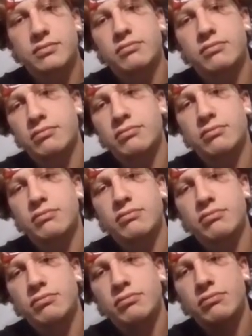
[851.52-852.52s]

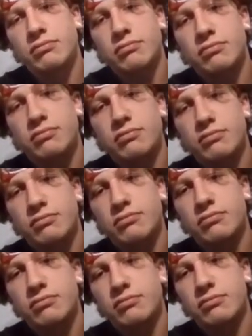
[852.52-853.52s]

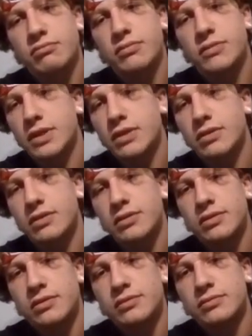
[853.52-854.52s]

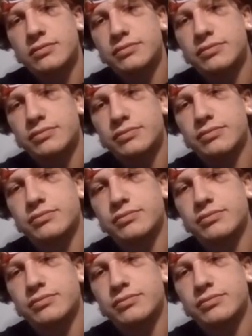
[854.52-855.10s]
No words are spoken by the person on screen.